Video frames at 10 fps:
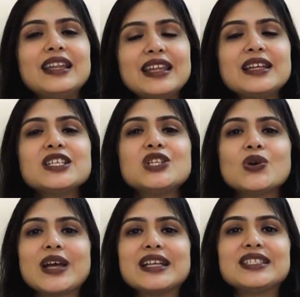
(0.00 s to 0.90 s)
Let us
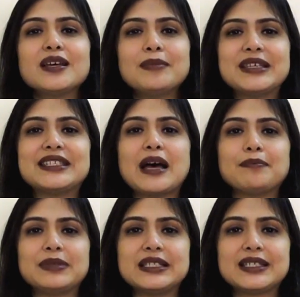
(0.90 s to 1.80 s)
look at some
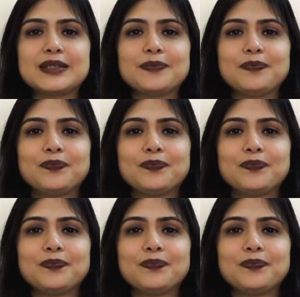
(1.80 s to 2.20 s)
examples.